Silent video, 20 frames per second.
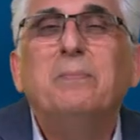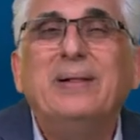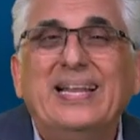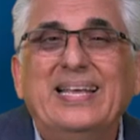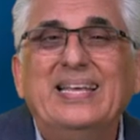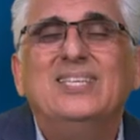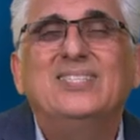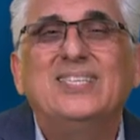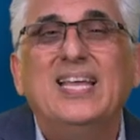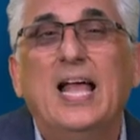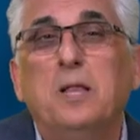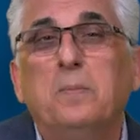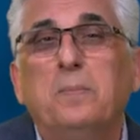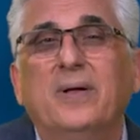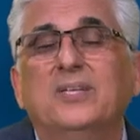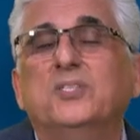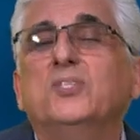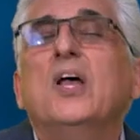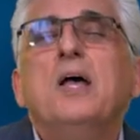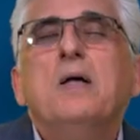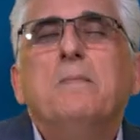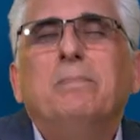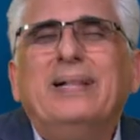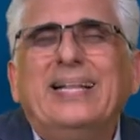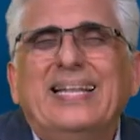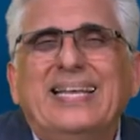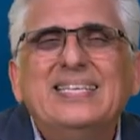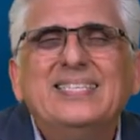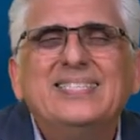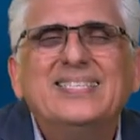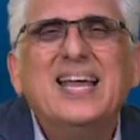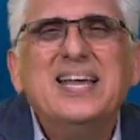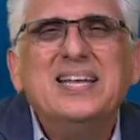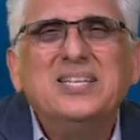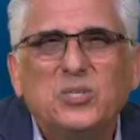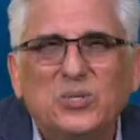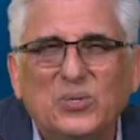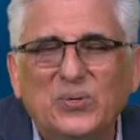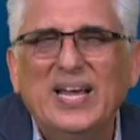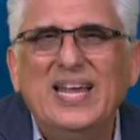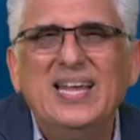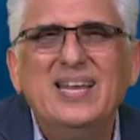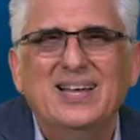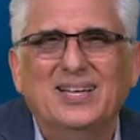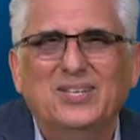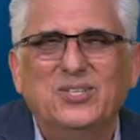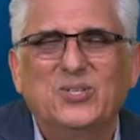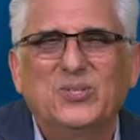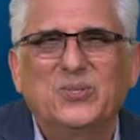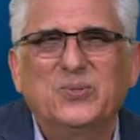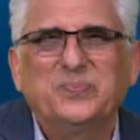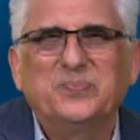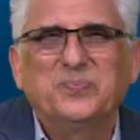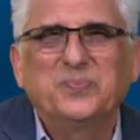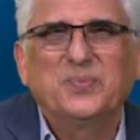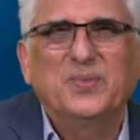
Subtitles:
Please help us. Please train us.